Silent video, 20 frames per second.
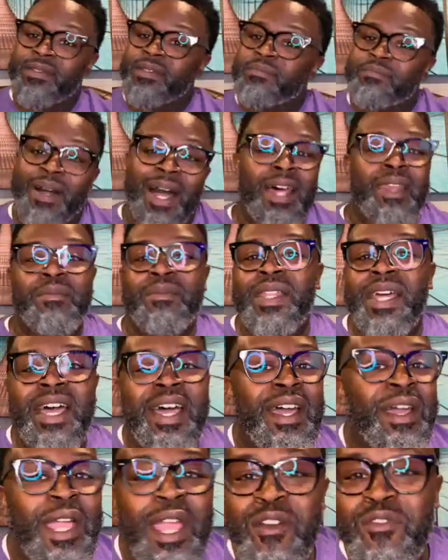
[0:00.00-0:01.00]
Bottom
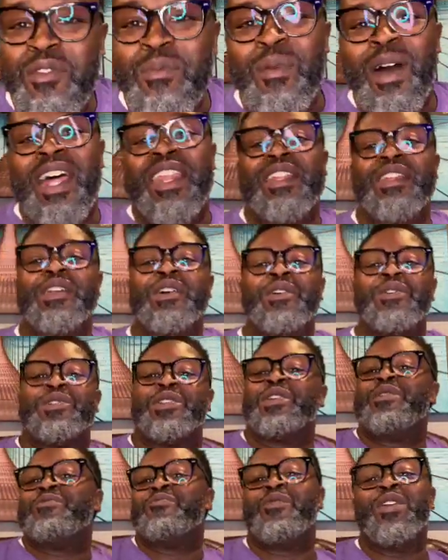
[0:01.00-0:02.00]
line, everybody knows
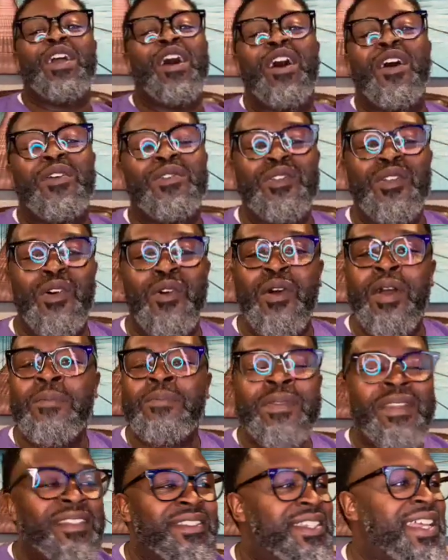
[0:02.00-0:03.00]
it. We all know it.
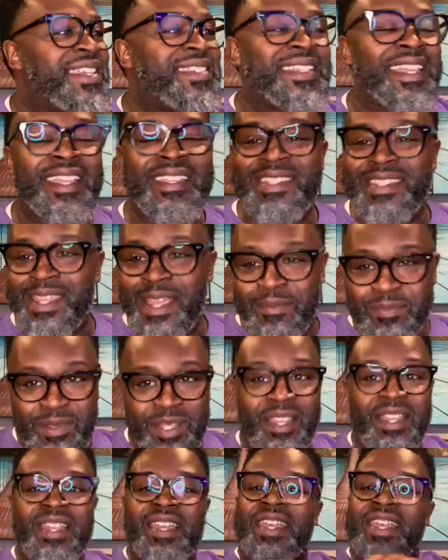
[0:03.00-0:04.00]
Just accept it.